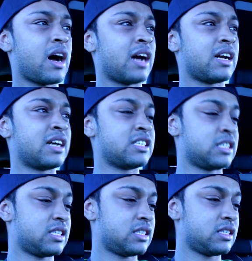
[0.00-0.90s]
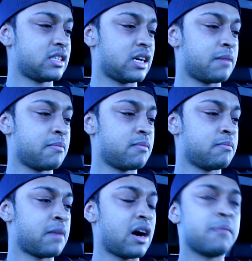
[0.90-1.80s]
I just,
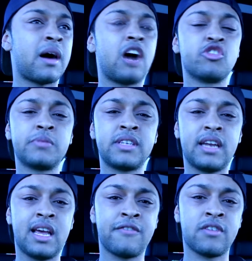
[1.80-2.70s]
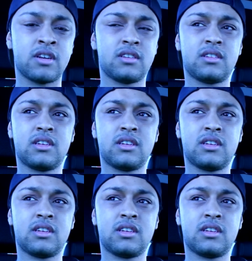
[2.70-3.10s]
my 100% effort